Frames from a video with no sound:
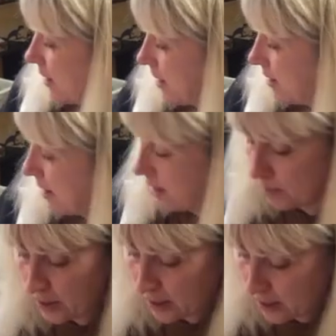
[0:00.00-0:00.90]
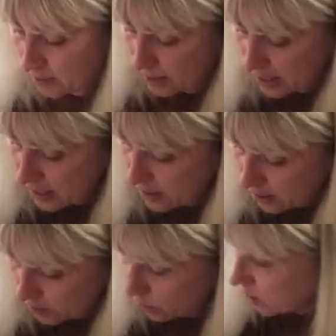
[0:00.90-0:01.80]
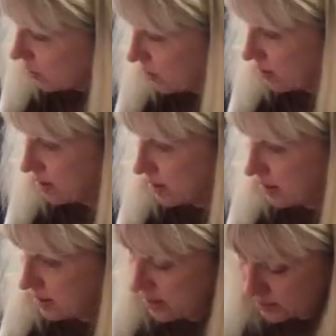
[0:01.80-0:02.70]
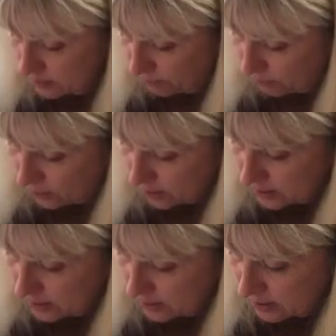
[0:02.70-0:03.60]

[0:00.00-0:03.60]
And then I'm going to come in here and work on this foot.